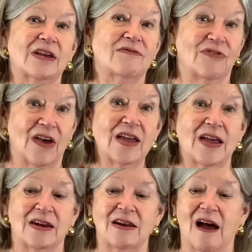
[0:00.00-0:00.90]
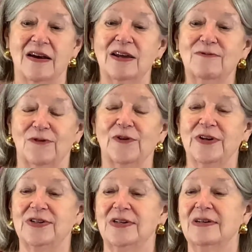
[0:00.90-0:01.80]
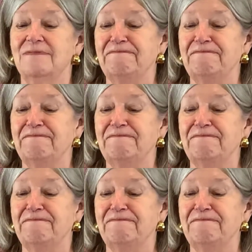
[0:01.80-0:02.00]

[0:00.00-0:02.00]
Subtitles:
if they had not influenced it.